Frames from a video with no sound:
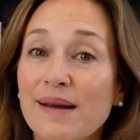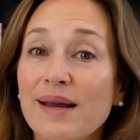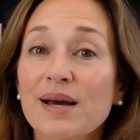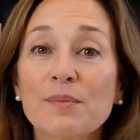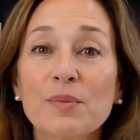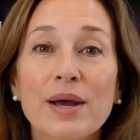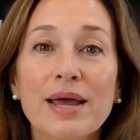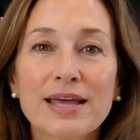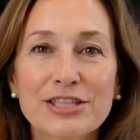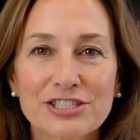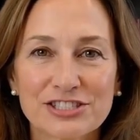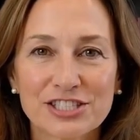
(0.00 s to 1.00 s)
can bring
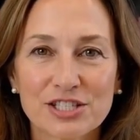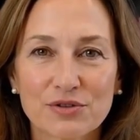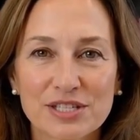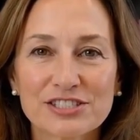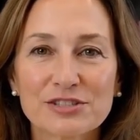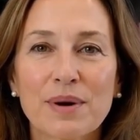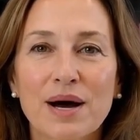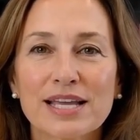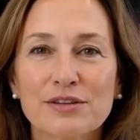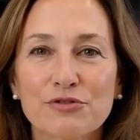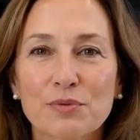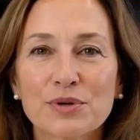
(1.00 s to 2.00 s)
in serious
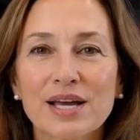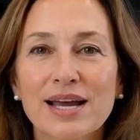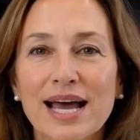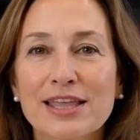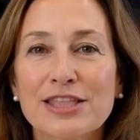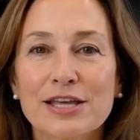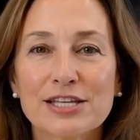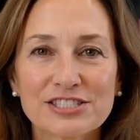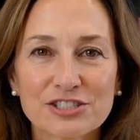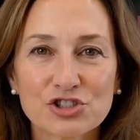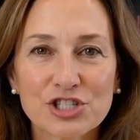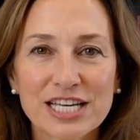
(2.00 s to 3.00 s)
money from
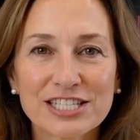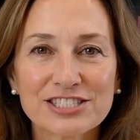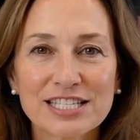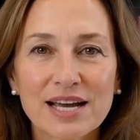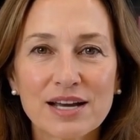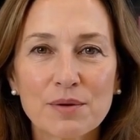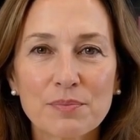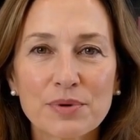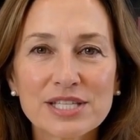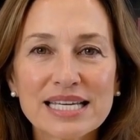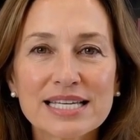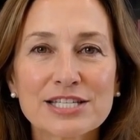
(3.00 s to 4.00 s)
collectors chasing a
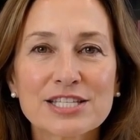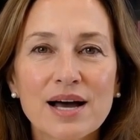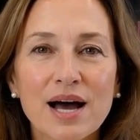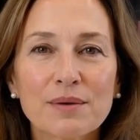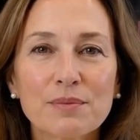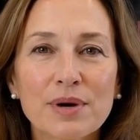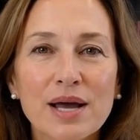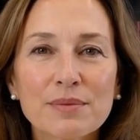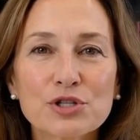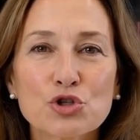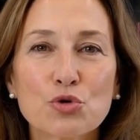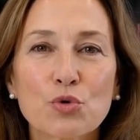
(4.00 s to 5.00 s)
complete,
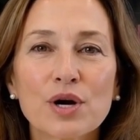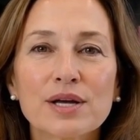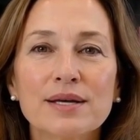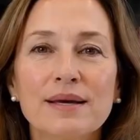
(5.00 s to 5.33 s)
unblemished run.